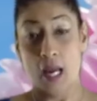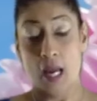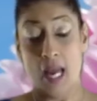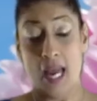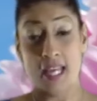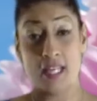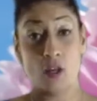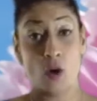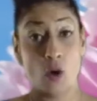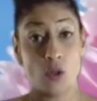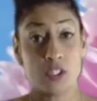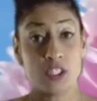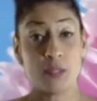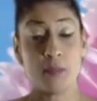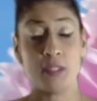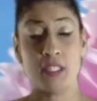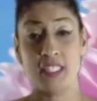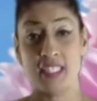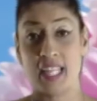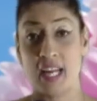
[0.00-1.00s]
And
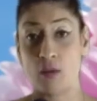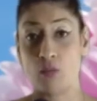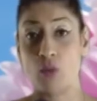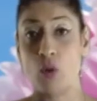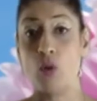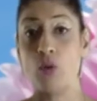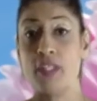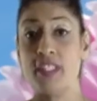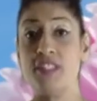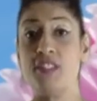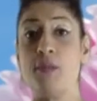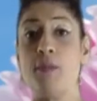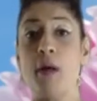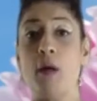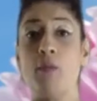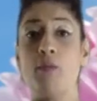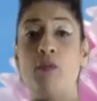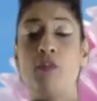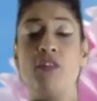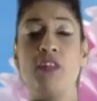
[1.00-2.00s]
ultimately, that road is
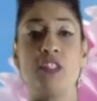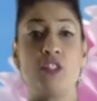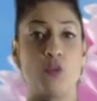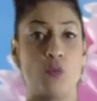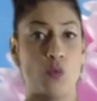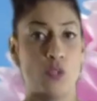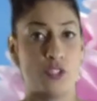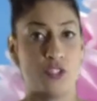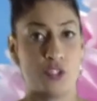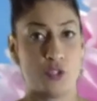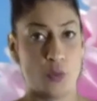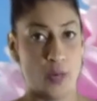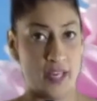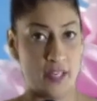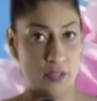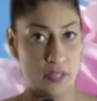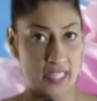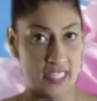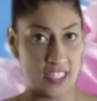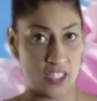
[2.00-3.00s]
about moving towards
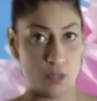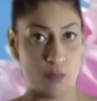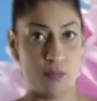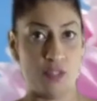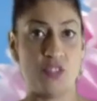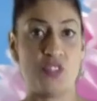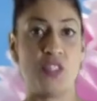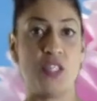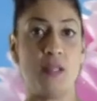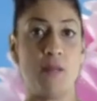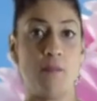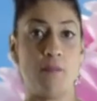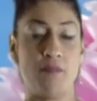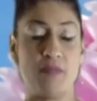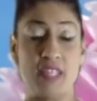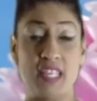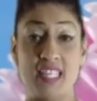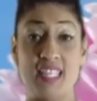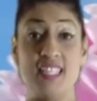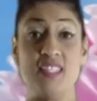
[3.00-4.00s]
greater intimacy.
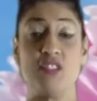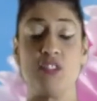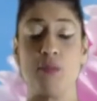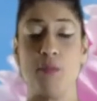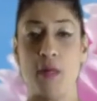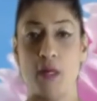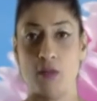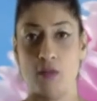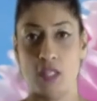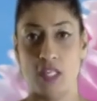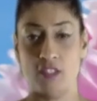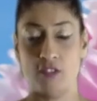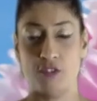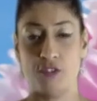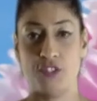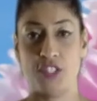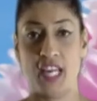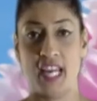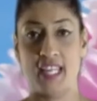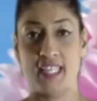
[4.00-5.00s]
It is about
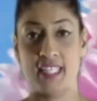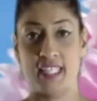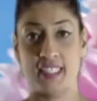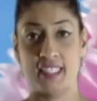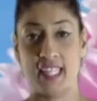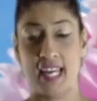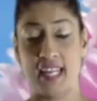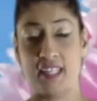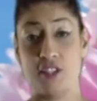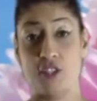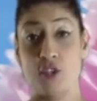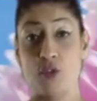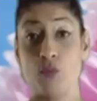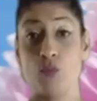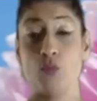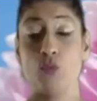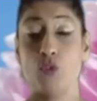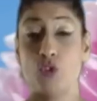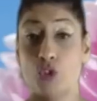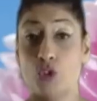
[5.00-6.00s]
understanding that
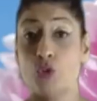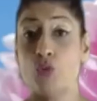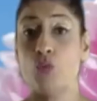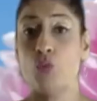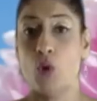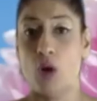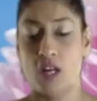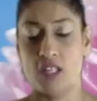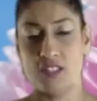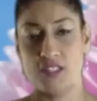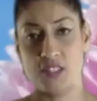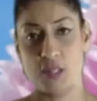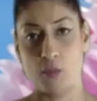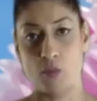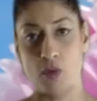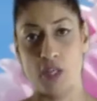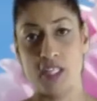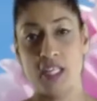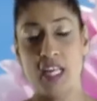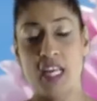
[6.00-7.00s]
you do want
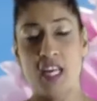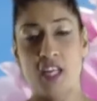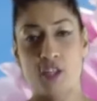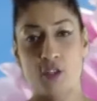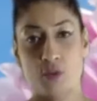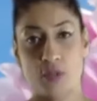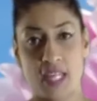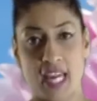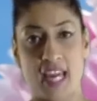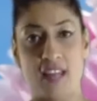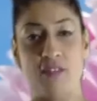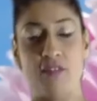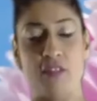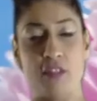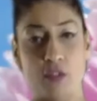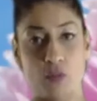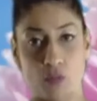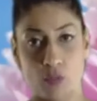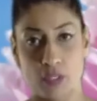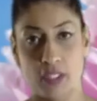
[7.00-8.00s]
someone you can
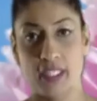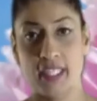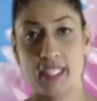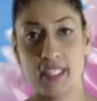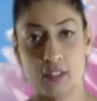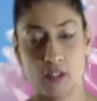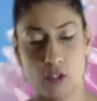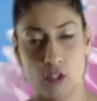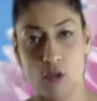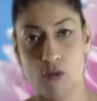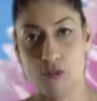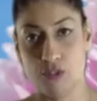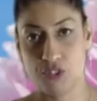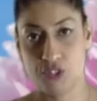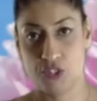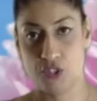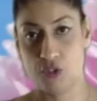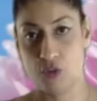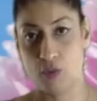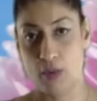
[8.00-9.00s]
feel really close
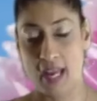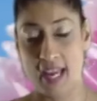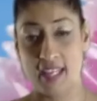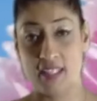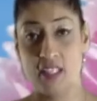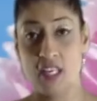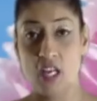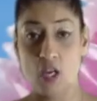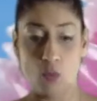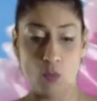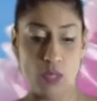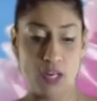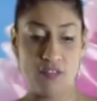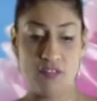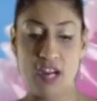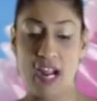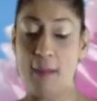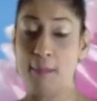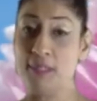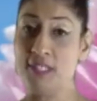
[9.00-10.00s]
to. And
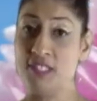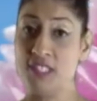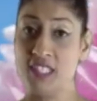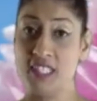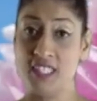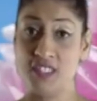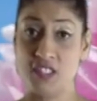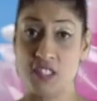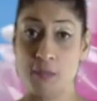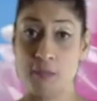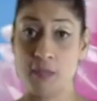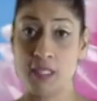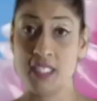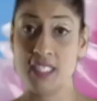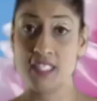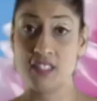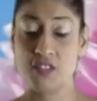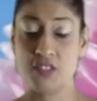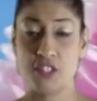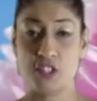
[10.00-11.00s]
whatever happens in this
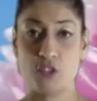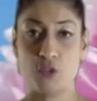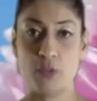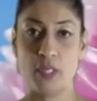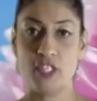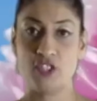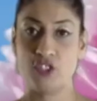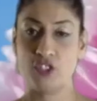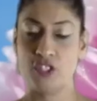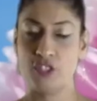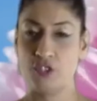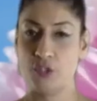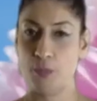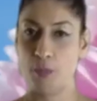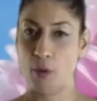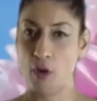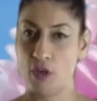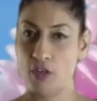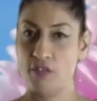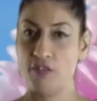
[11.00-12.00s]
immediate situation, there's a
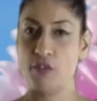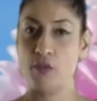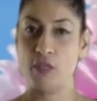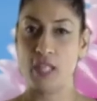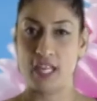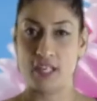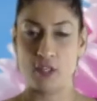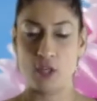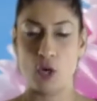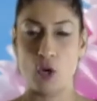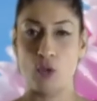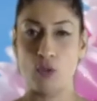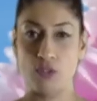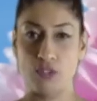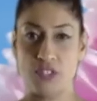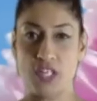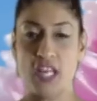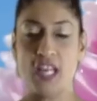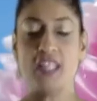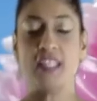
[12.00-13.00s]
part of you that
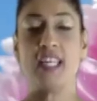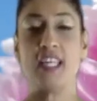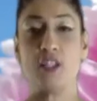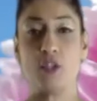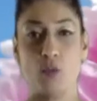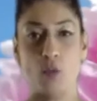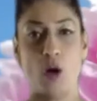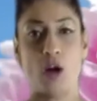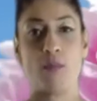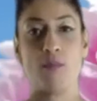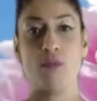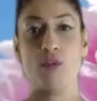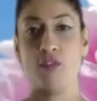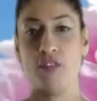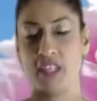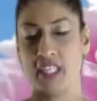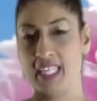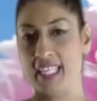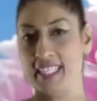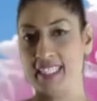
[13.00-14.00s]
knows that you are
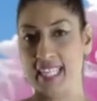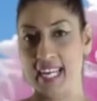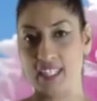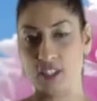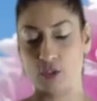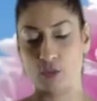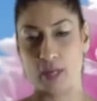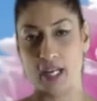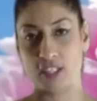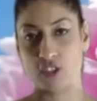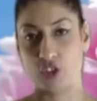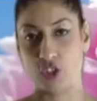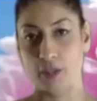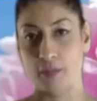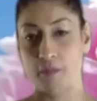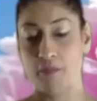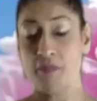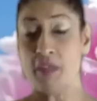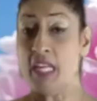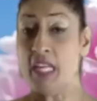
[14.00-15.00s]
moving in that direction.